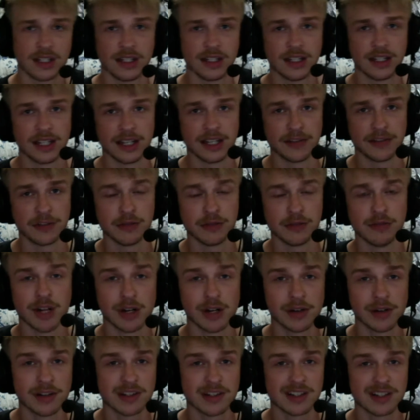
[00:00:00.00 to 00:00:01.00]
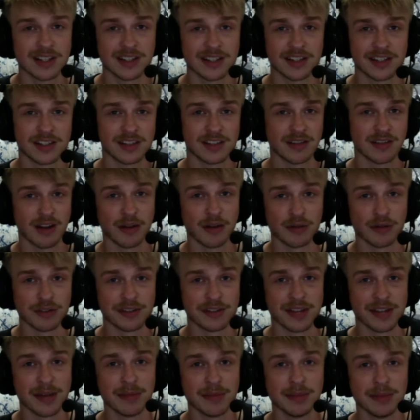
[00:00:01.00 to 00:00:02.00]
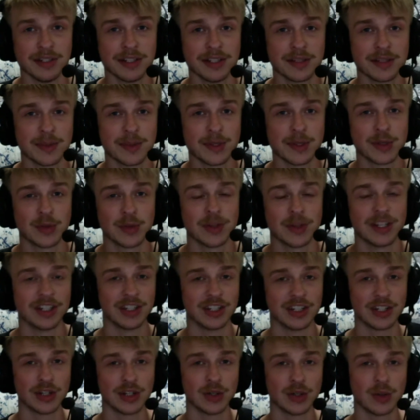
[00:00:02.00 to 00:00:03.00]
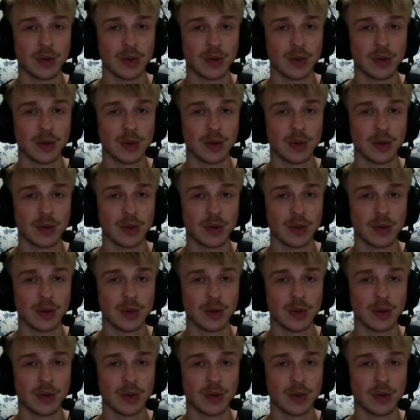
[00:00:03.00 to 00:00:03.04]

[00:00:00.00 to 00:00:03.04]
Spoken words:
if you notice a resemblance between you